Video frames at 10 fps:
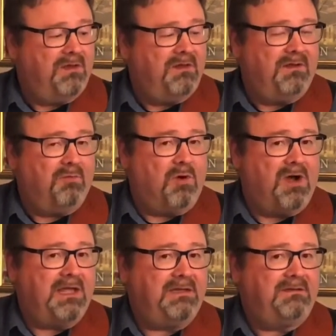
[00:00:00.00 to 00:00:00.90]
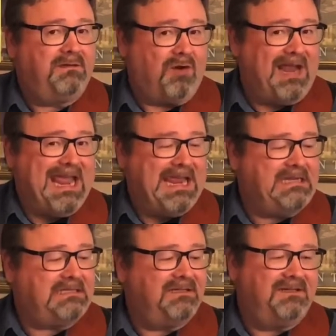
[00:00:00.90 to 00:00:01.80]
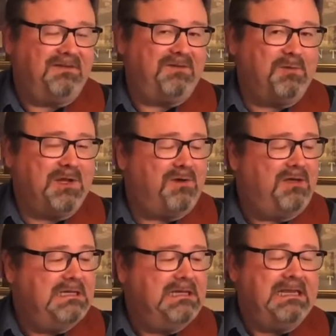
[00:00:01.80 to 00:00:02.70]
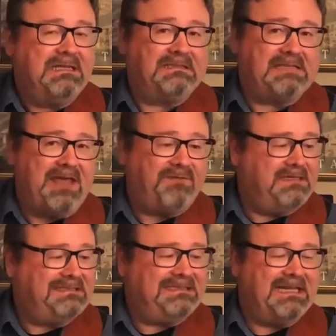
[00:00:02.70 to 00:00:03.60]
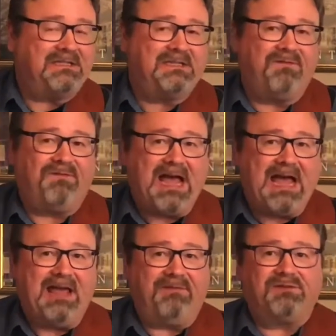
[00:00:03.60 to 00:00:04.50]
or 8, if you will, 7, 6, 5.